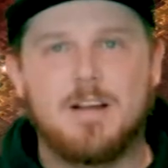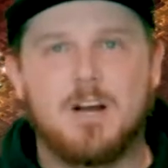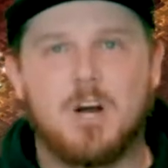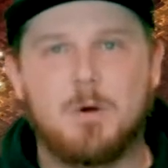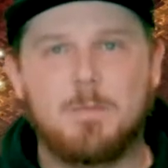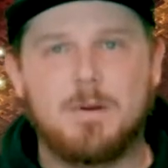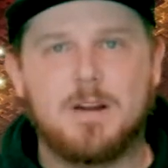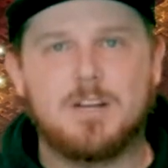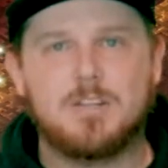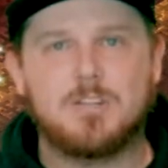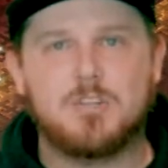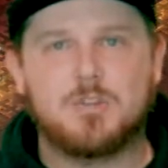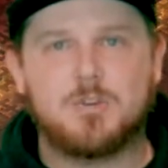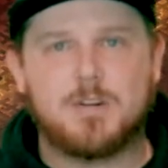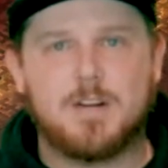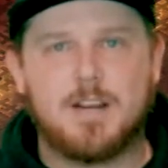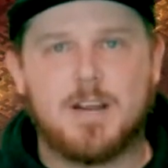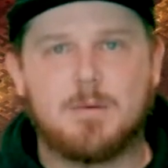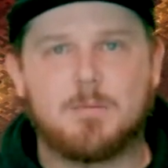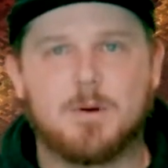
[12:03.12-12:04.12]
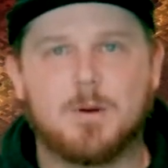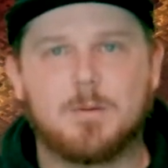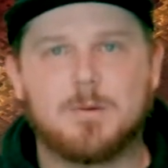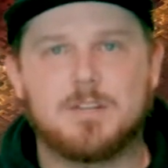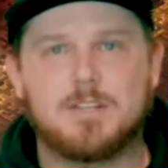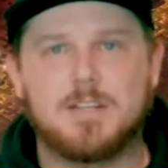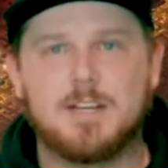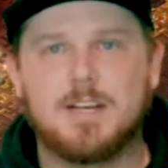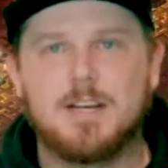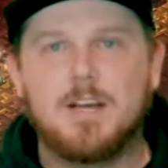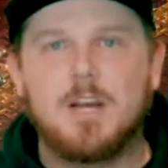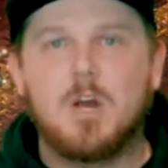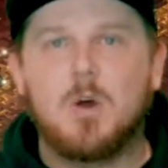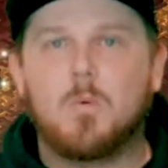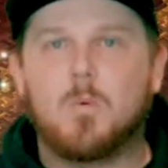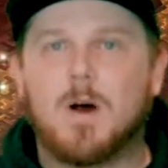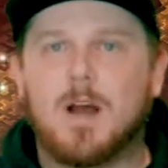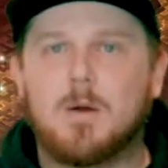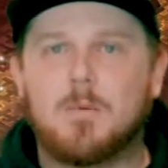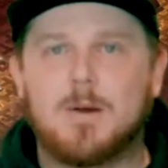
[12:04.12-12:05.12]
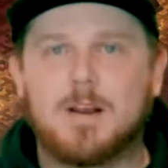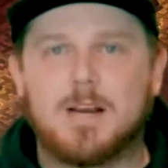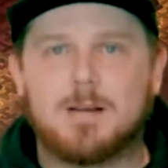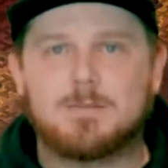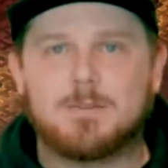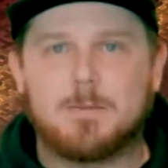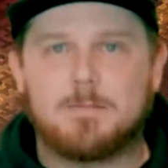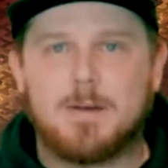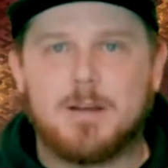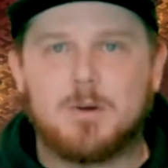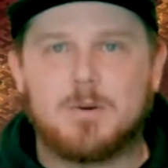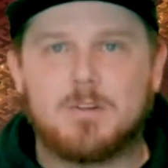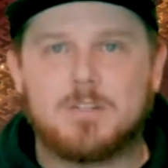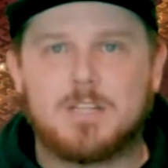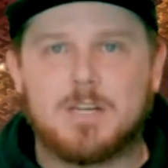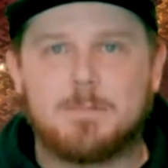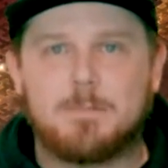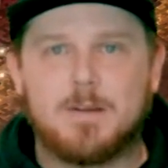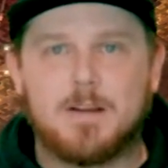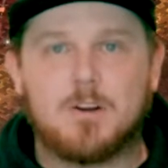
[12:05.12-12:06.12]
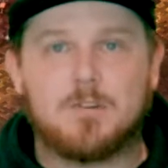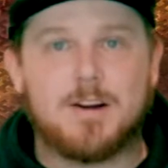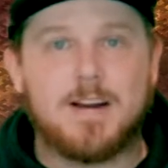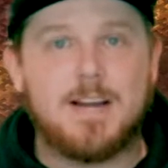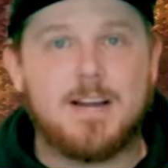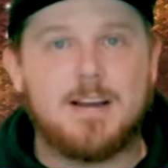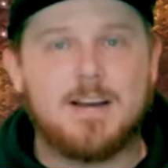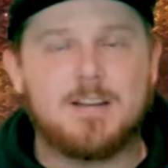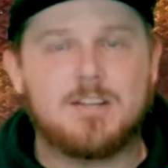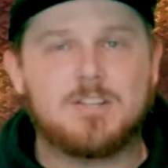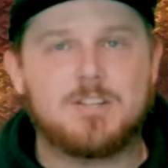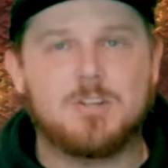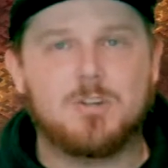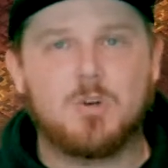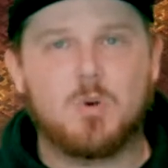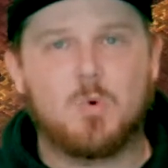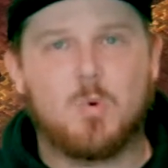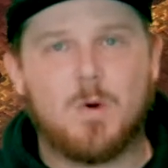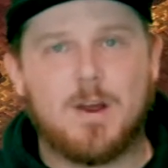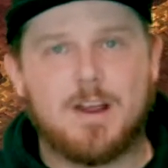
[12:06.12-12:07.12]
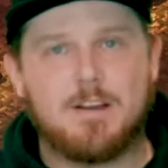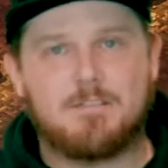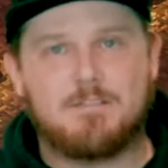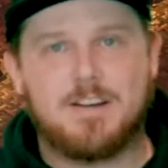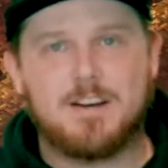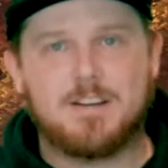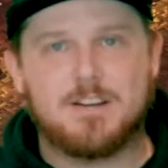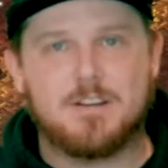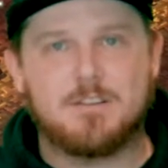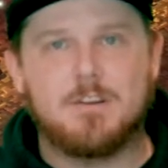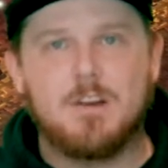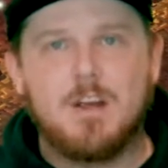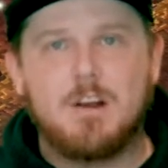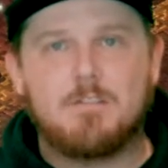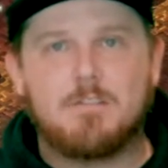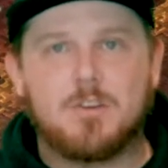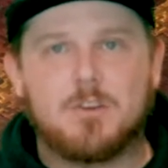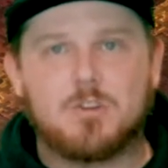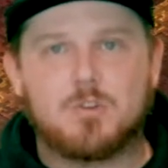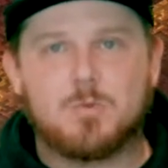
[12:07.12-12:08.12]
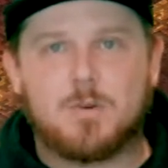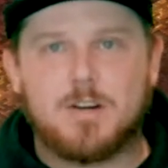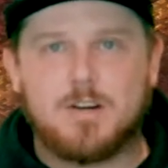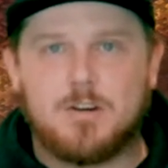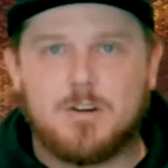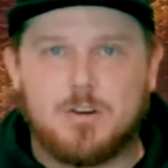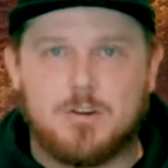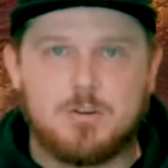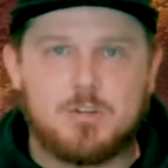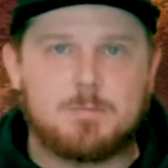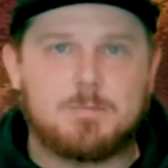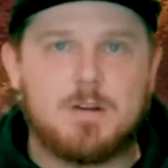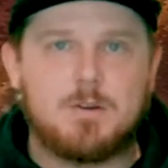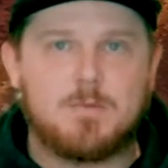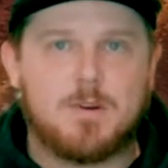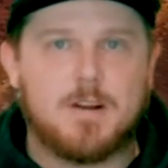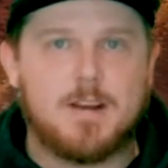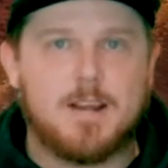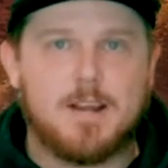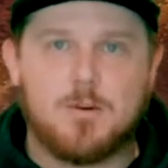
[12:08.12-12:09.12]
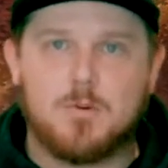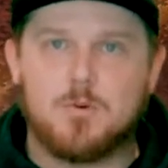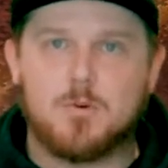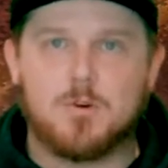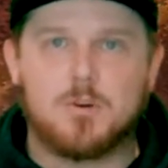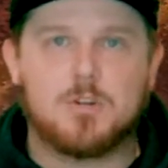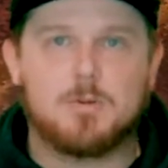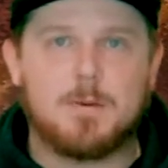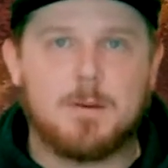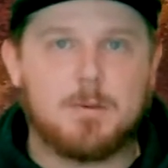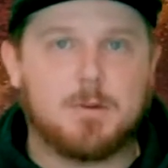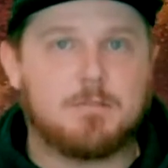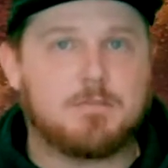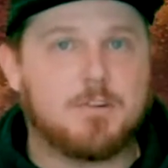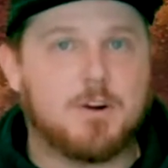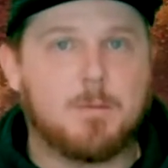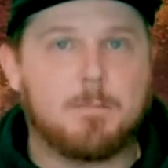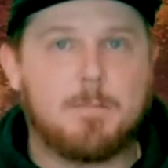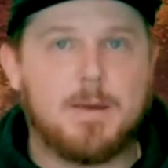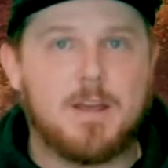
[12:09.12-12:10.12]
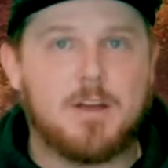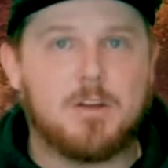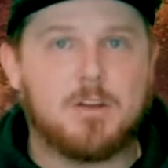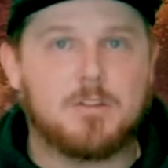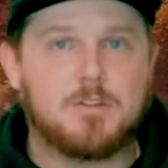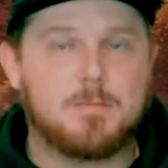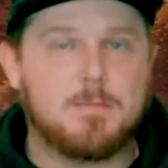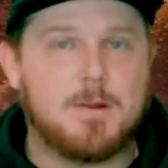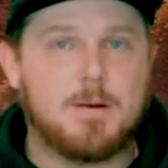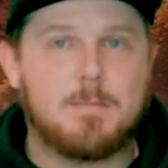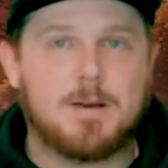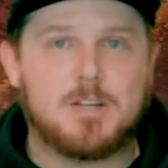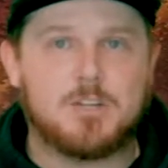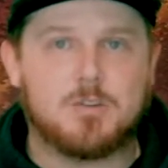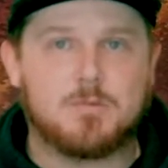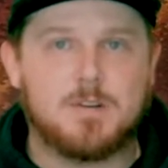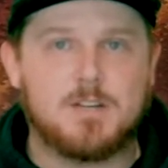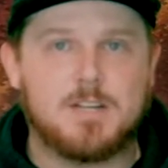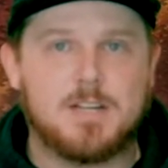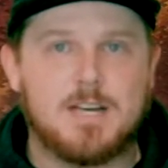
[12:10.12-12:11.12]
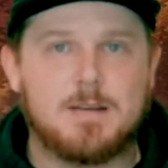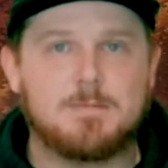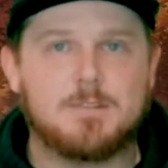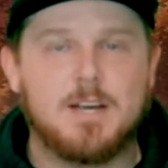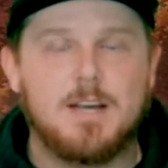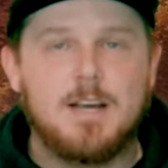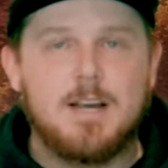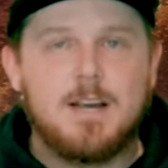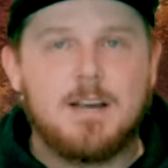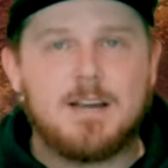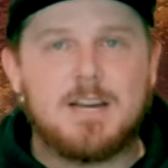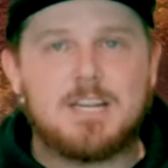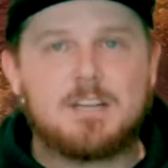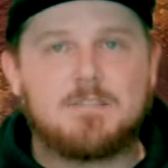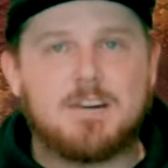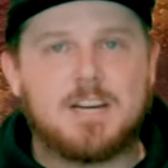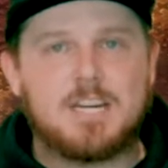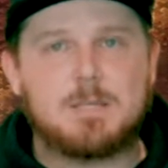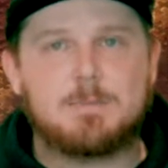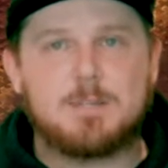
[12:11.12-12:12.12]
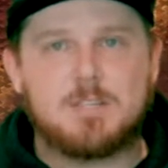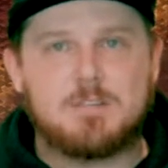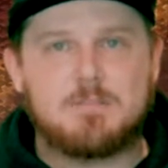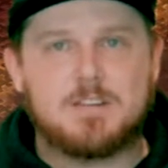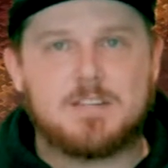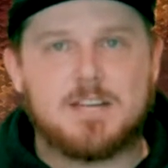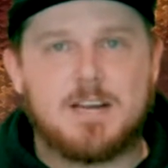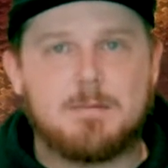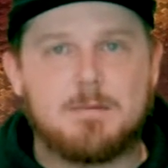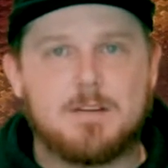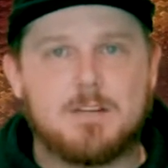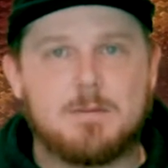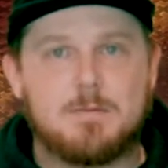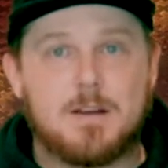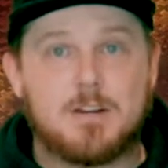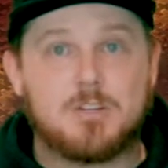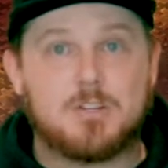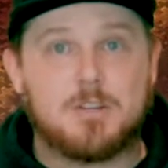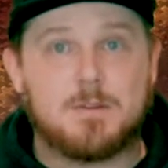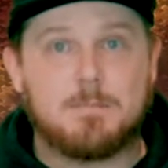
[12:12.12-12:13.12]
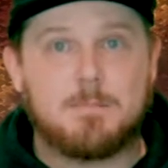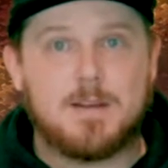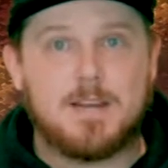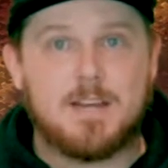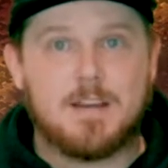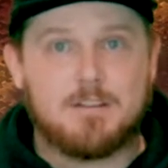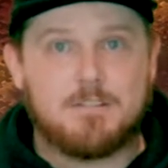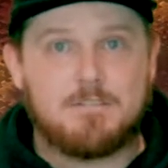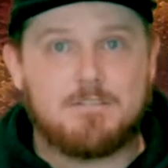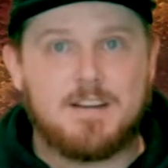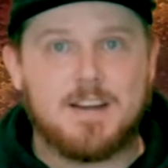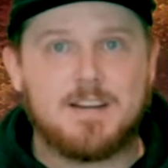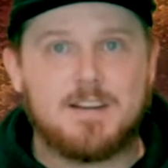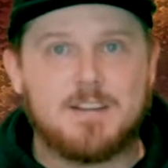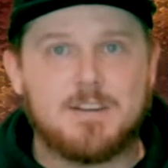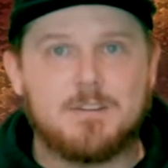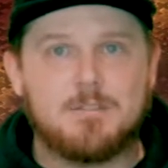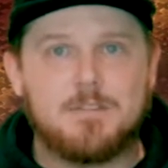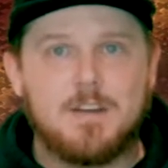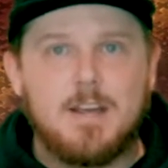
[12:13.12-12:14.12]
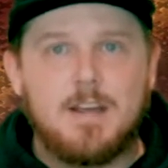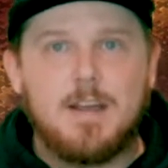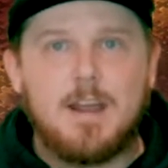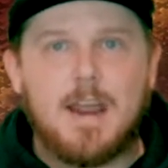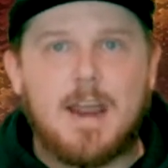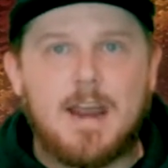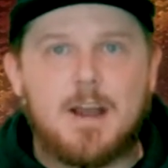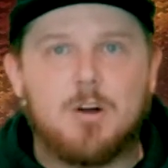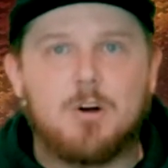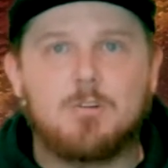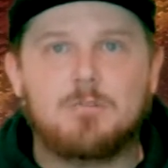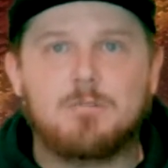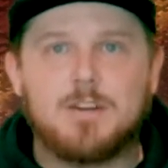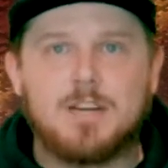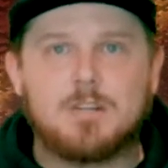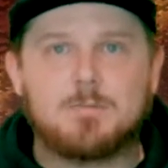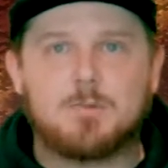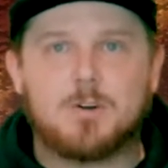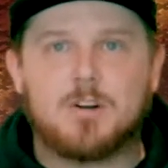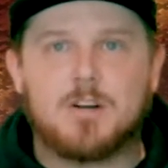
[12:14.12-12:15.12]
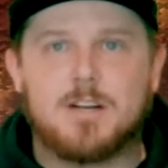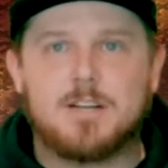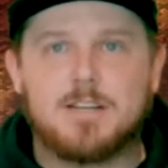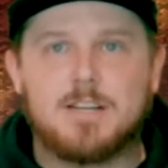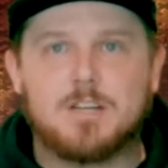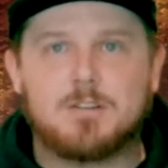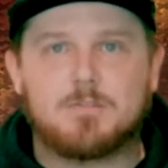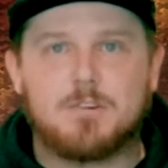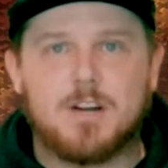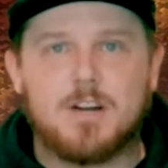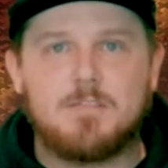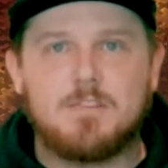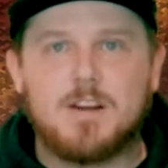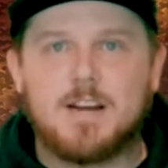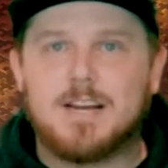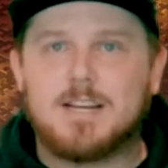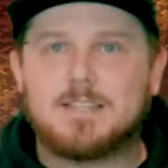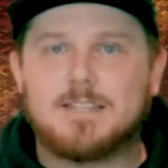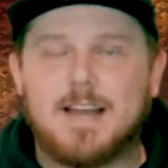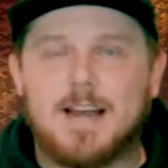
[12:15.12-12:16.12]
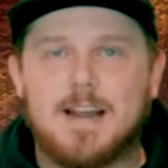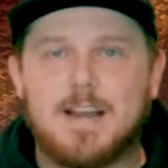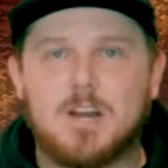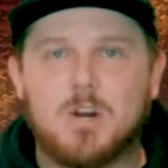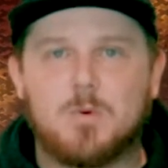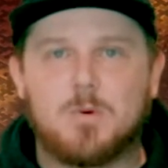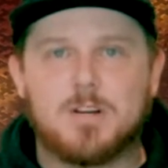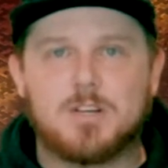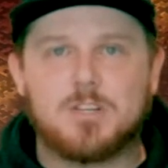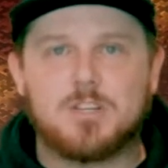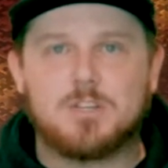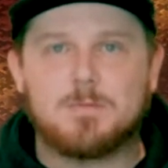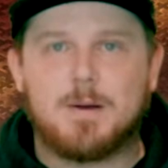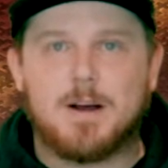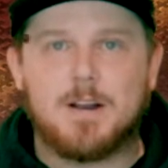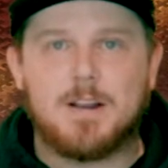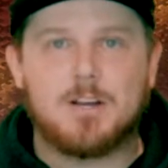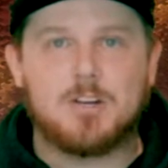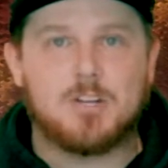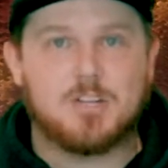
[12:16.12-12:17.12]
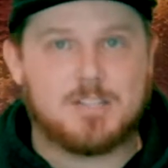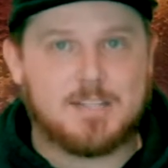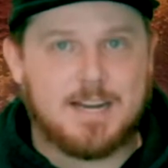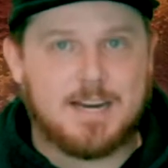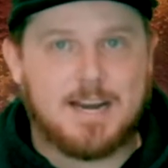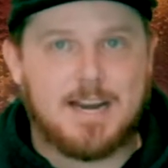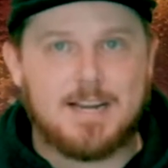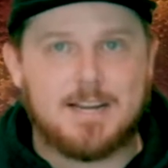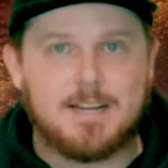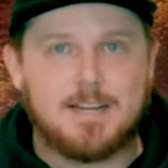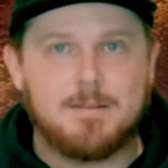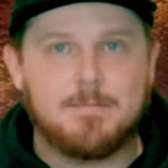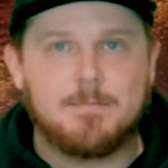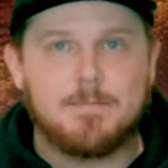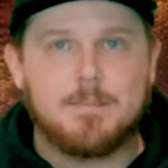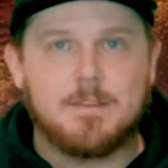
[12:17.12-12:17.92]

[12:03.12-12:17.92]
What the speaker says: Hope you guys enjoyed it and were able to see why when it comes to Baal skipping, granted it is still quite effective for those wanting to do speedrunning or to be able to farm Baal to minimize your run times, needs very specific timing to actually be effective, and hopefully gives more context for any of you guys that had any questions about it just like I did.